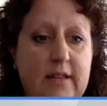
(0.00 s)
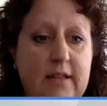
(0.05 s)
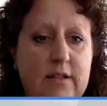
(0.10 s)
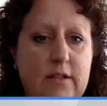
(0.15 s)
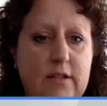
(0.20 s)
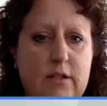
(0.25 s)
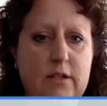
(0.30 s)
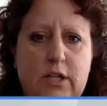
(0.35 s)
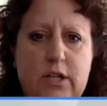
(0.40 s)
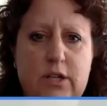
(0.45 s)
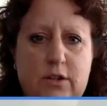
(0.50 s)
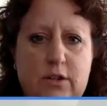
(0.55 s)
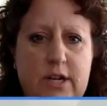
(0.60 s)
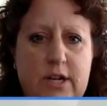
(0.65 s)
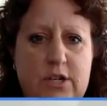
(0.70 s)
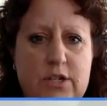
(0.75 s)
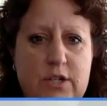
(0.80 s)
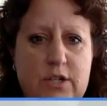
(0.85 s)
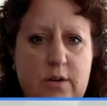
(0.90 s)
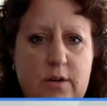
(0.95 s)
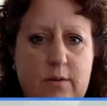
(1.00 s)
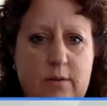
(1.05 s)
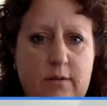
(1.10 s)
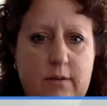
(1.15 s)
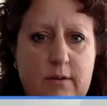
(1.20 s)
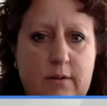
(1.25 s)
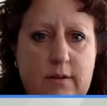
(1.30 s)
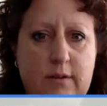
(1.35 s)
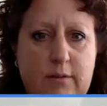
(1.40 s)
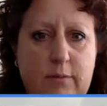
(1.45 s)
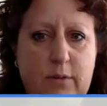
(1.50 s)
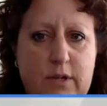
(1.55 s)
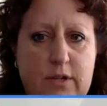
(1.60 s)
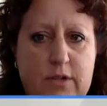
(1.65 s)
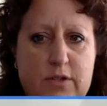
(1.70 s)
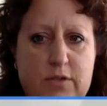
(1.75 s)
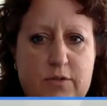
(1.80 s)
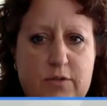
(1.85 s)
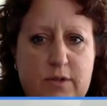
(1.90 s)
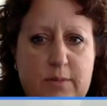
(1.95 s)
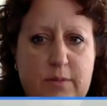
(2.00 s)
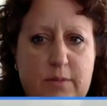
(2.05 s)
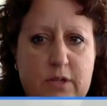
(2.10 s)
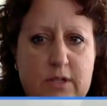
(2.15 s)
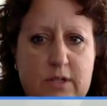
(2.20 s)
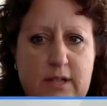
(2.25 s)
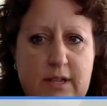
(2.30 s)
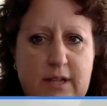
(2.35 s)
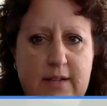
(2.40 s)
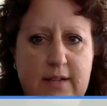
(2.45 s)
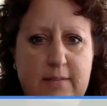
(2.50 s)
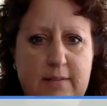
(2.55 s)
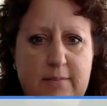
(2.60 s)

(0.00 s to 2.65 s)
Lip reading: that, can you guys show what the stream looks like?